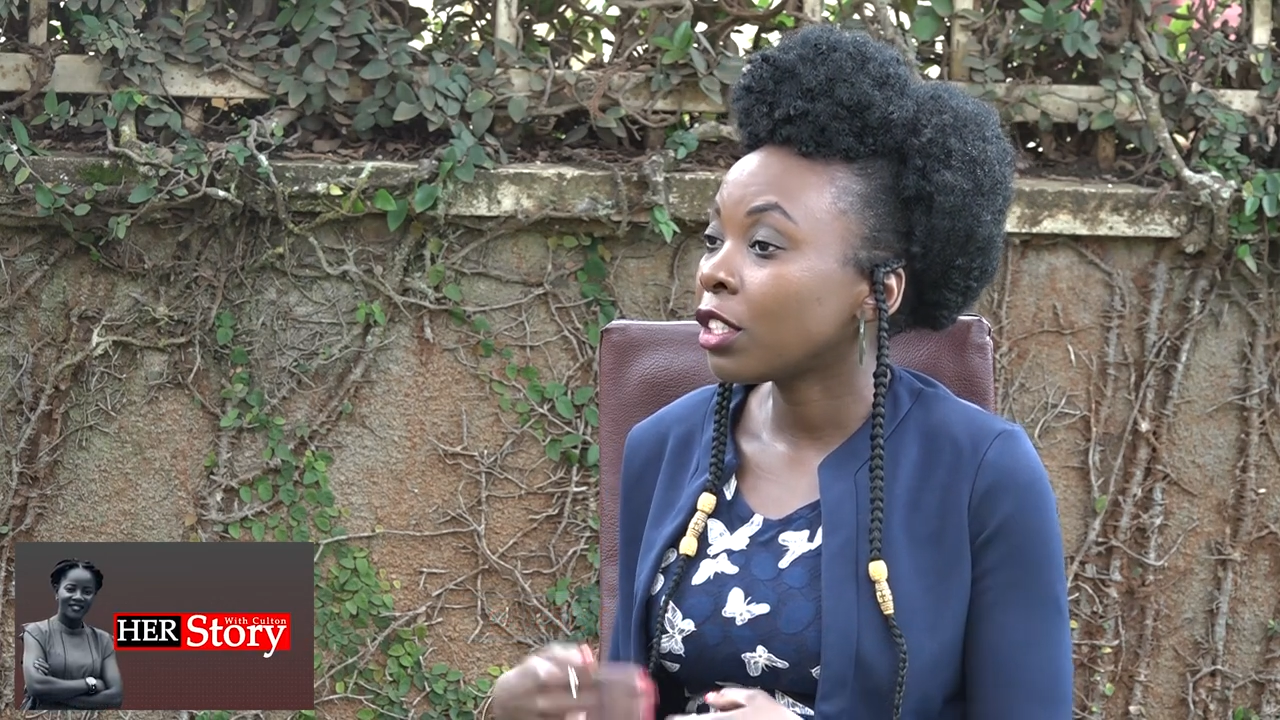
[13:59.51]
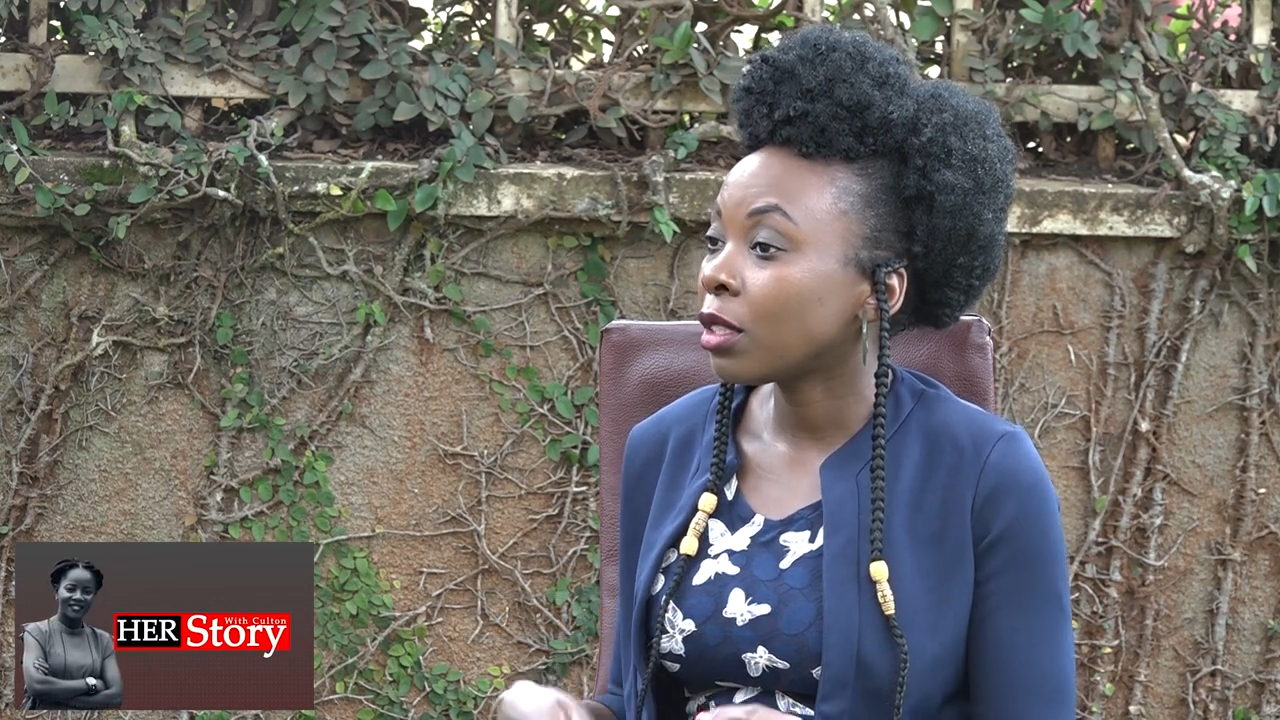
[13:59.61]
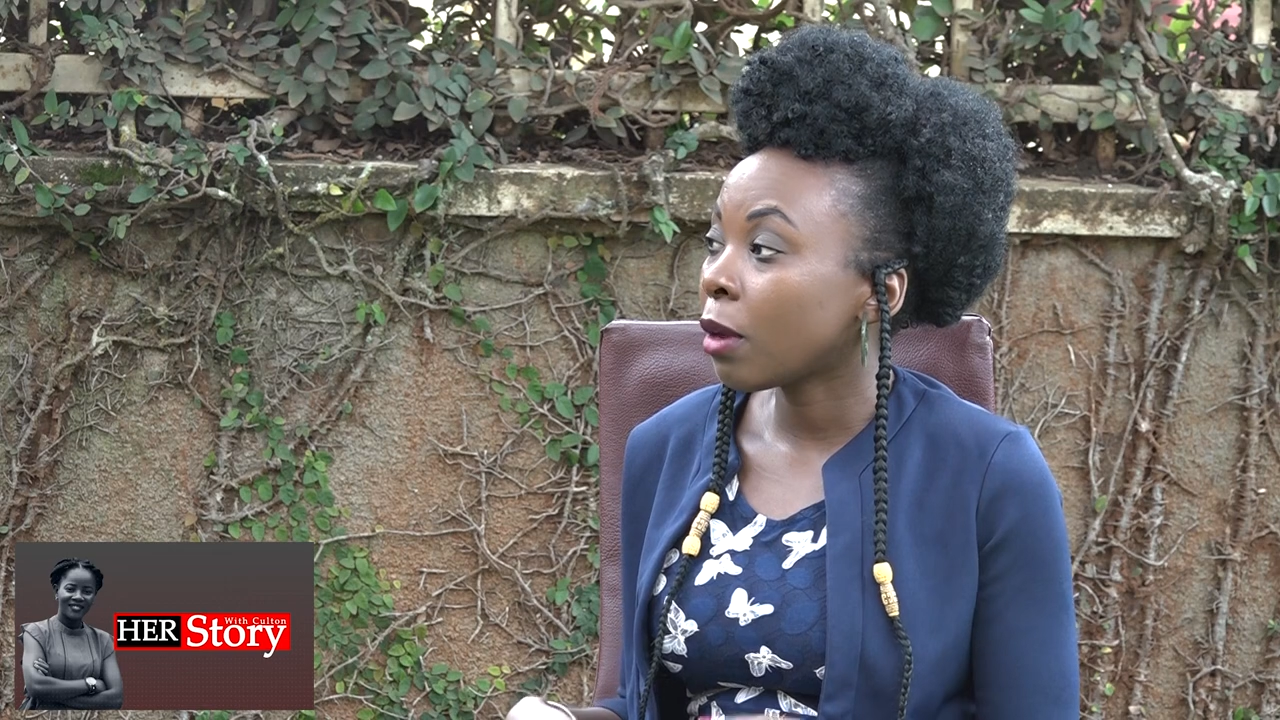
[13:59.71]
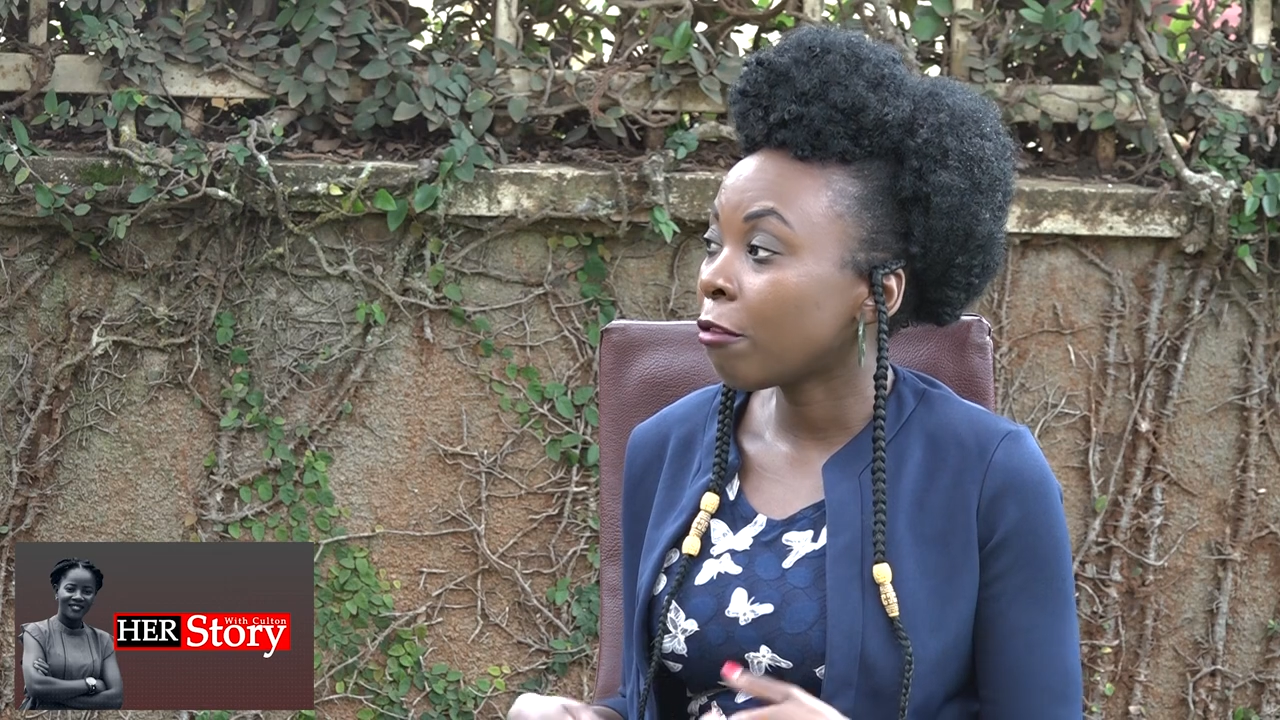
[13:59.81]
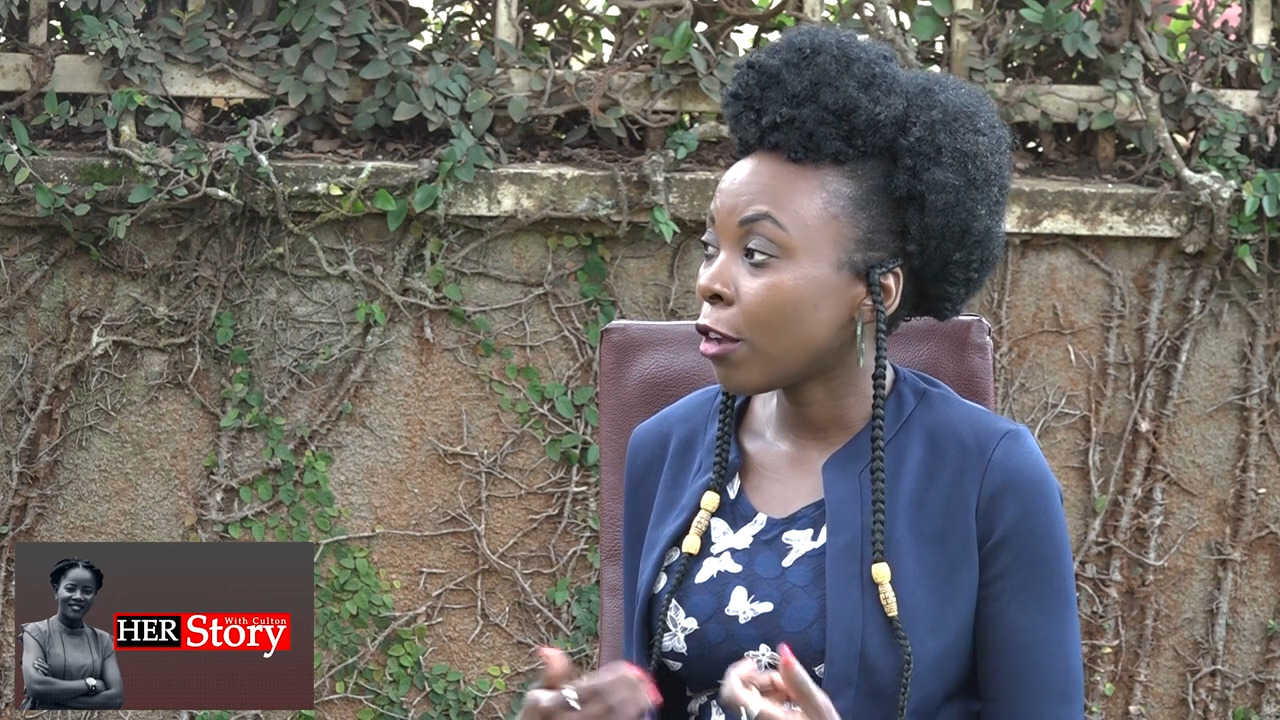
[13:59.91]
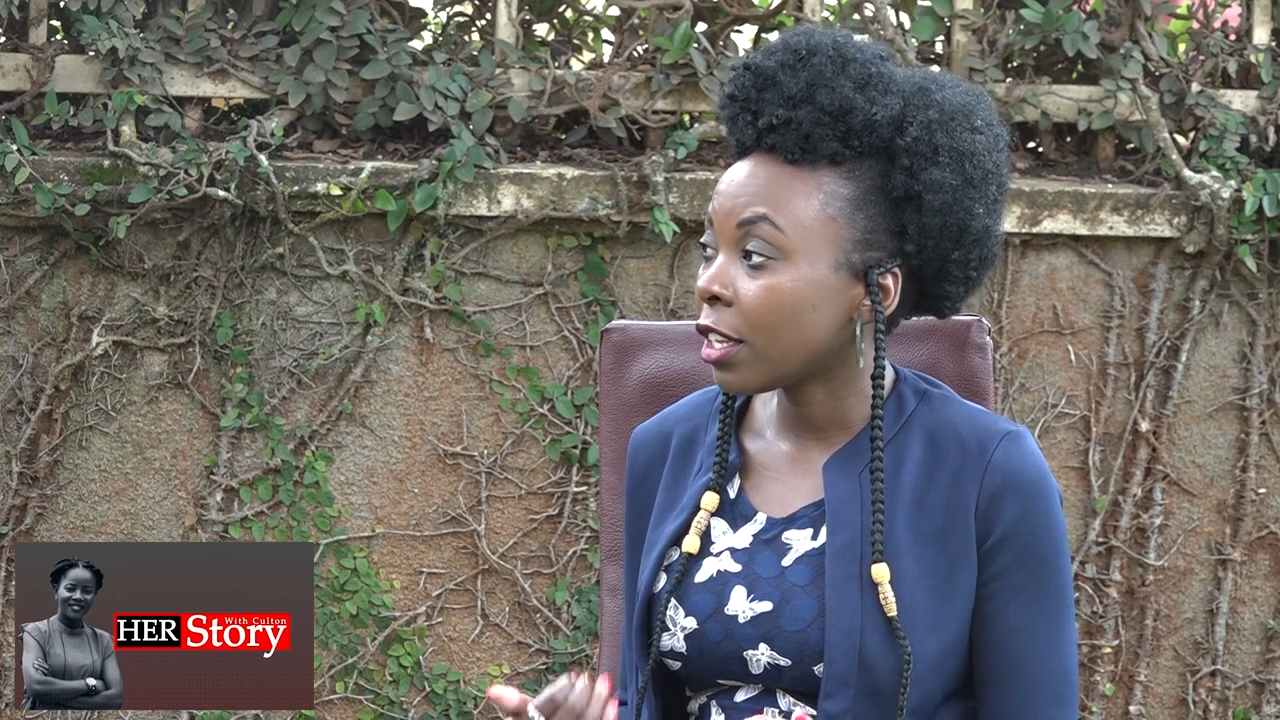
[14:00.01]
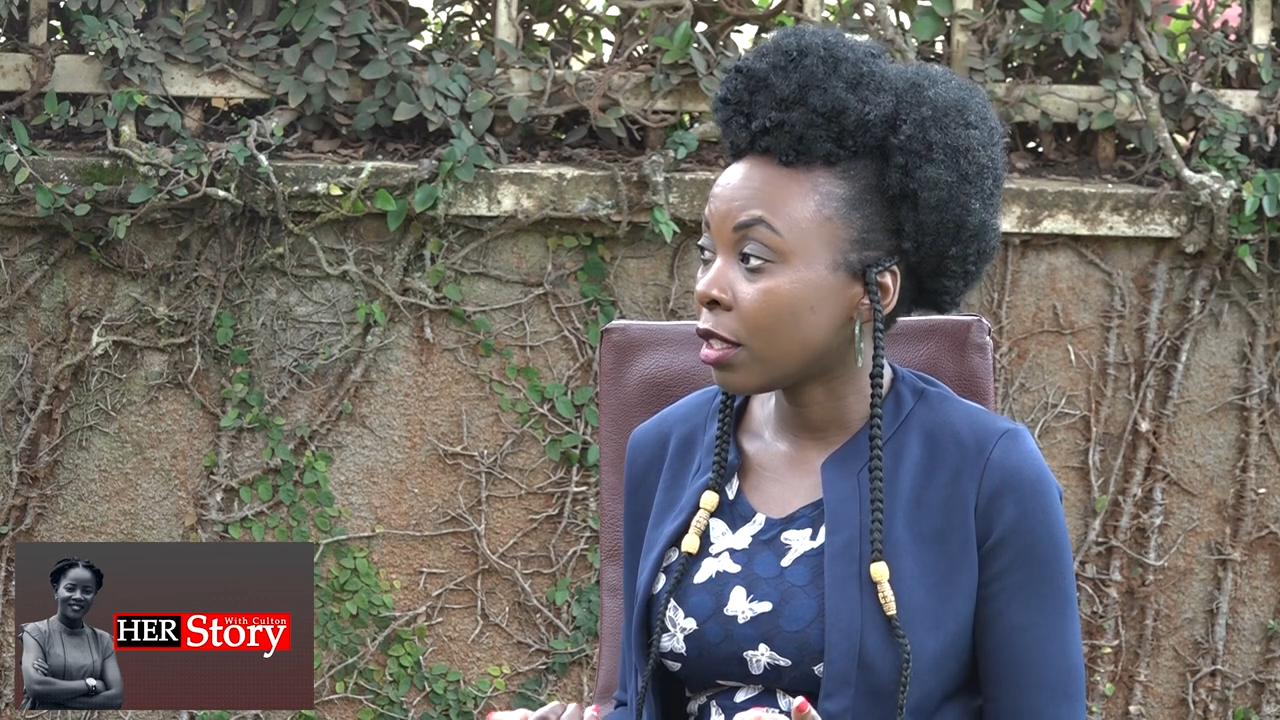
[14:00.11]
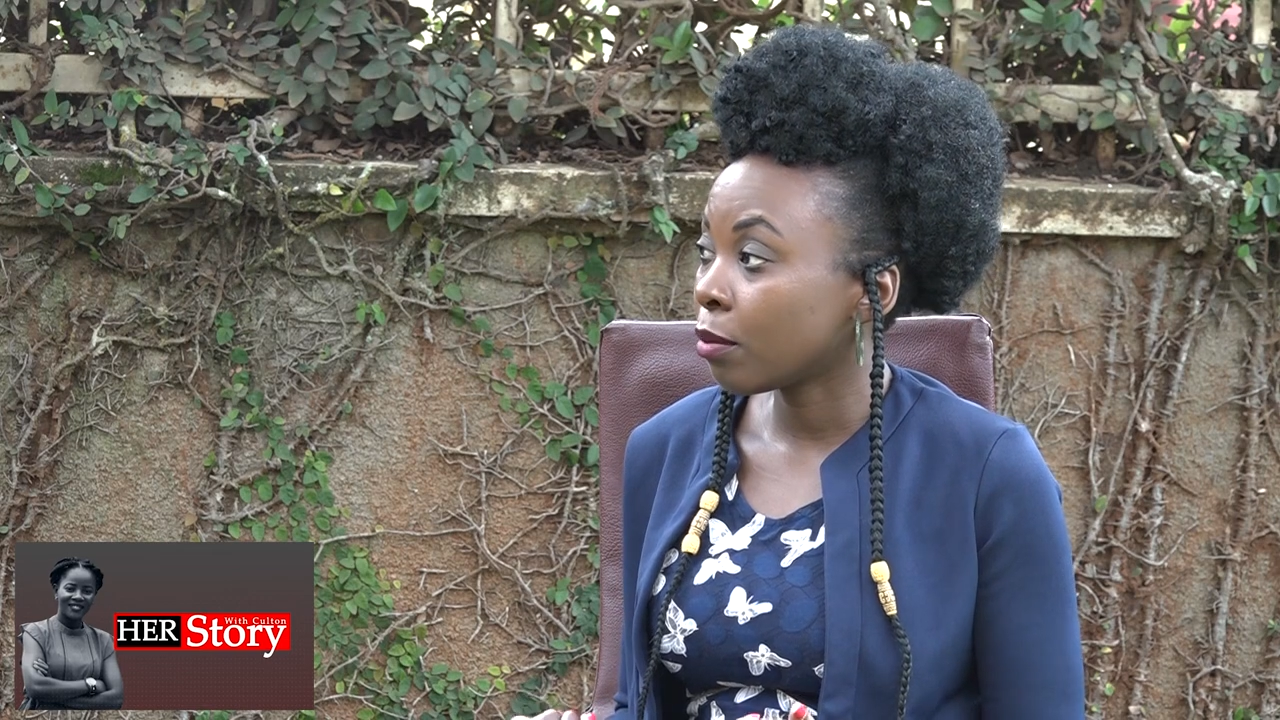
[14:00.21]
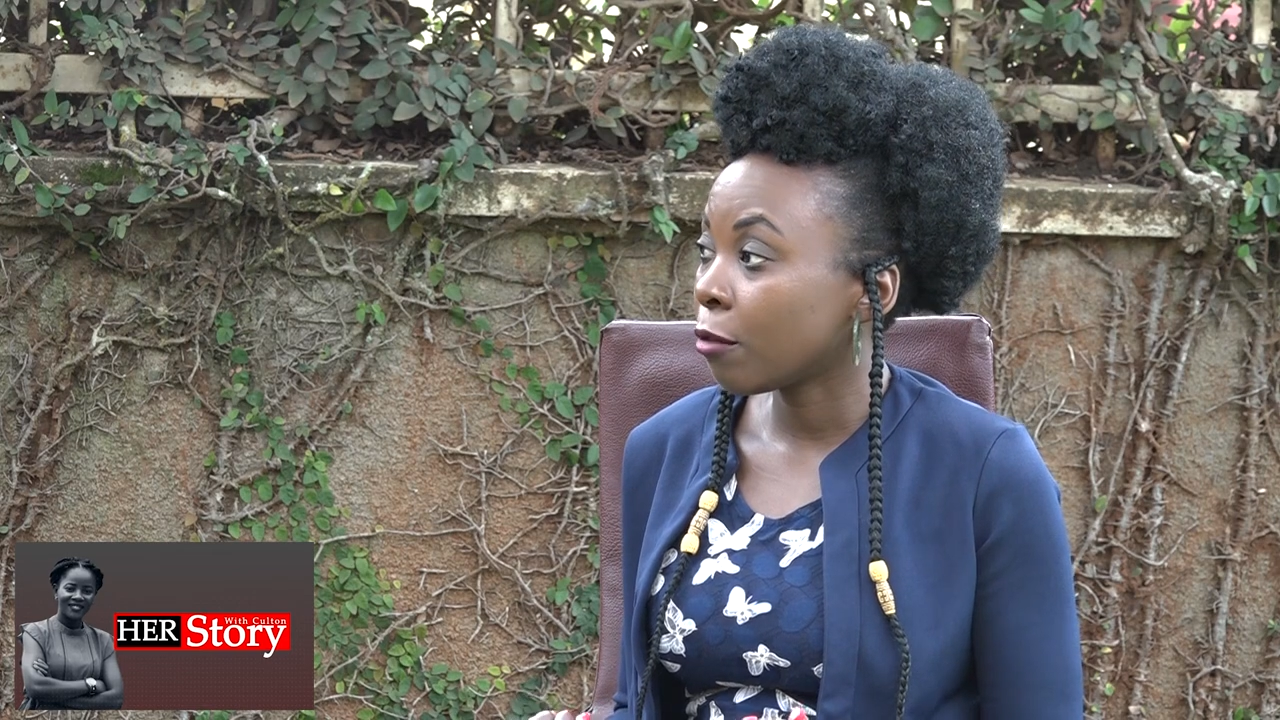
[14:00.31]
supervised